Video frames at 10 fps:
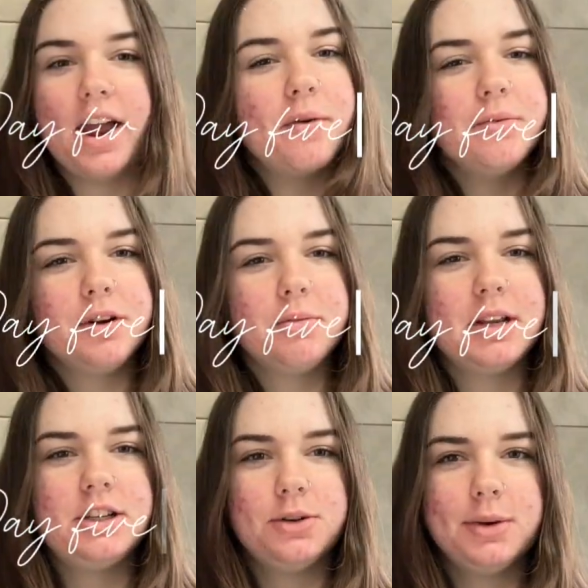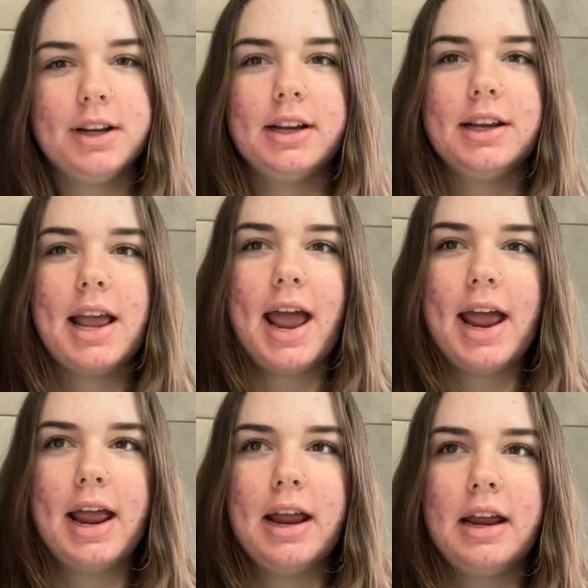am going to be doing
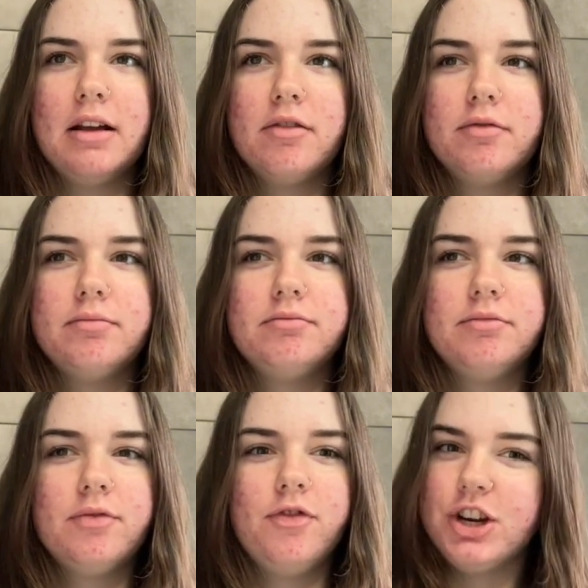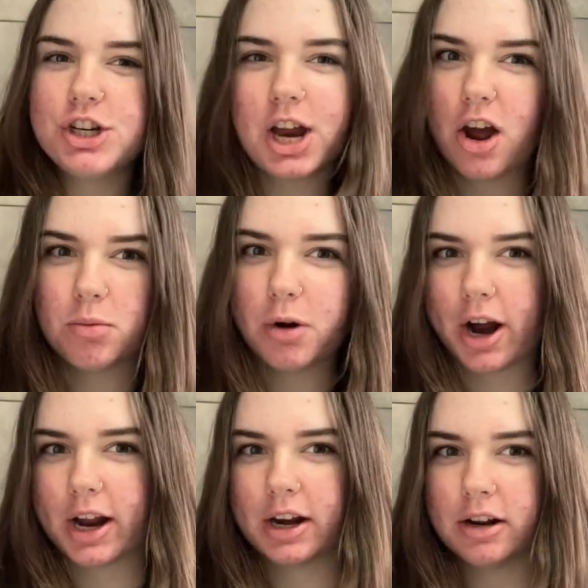a fishtail
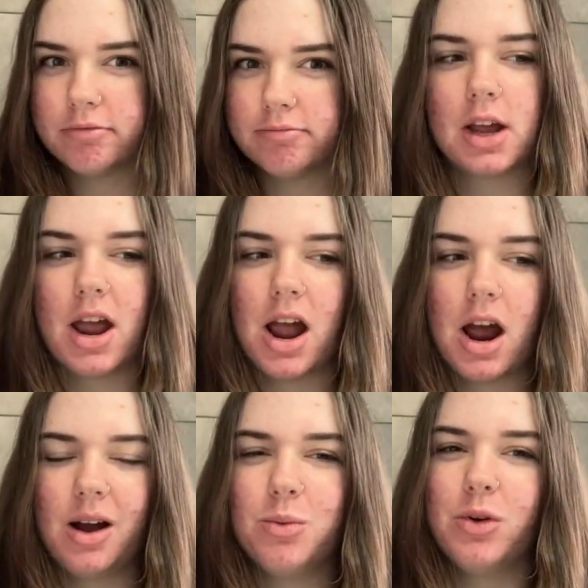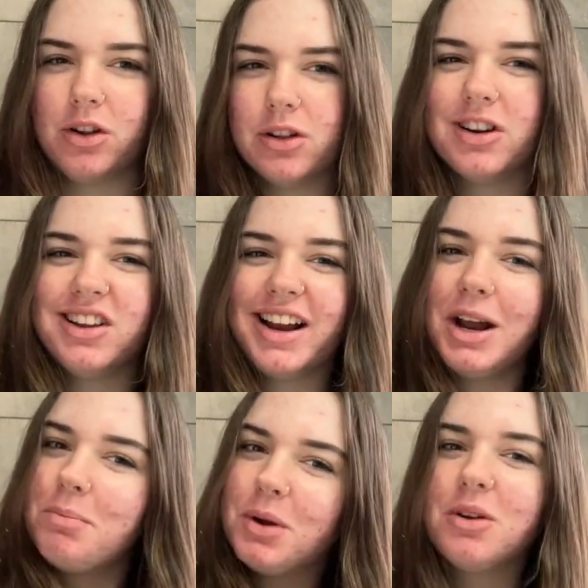braid. I want to look like
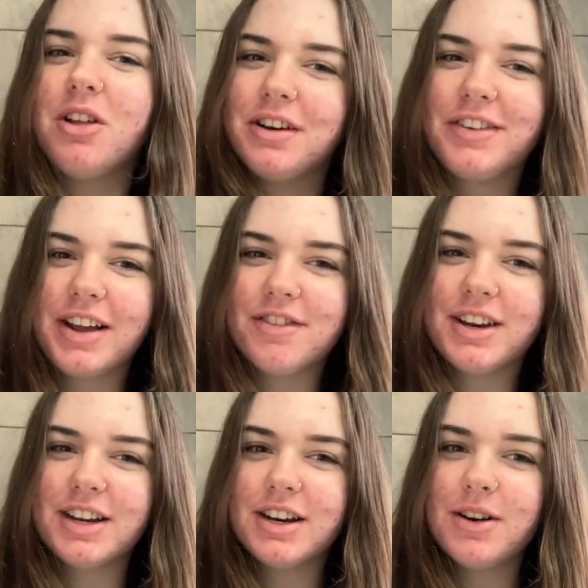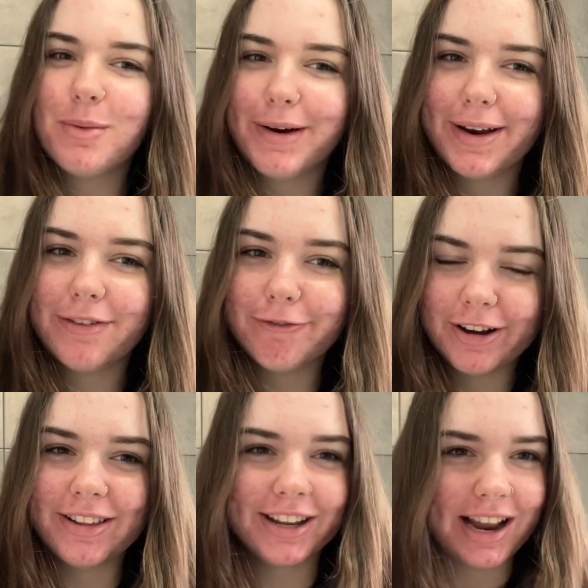I put a lot of effort in when
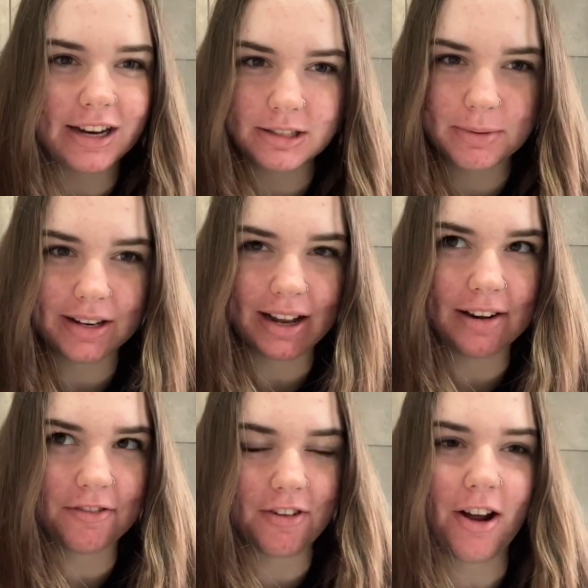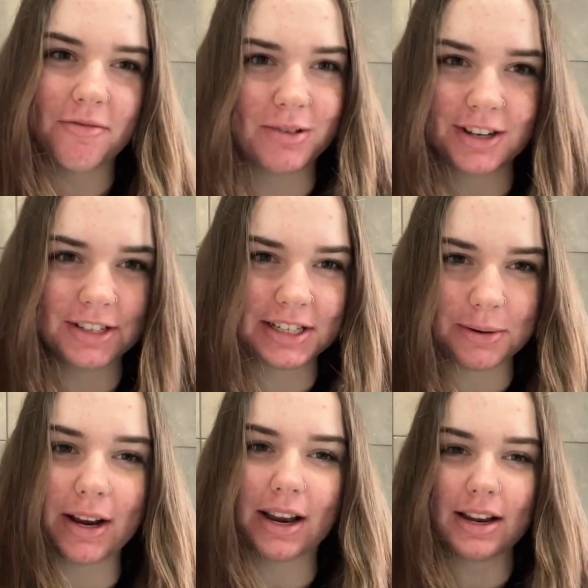really I spent like 5 minutes
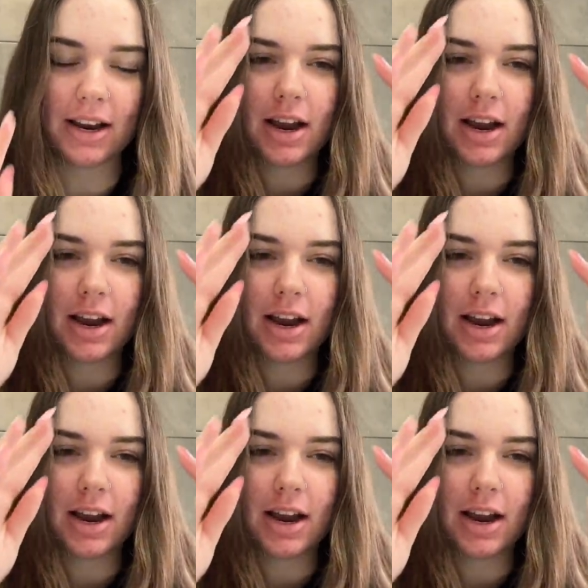doing it.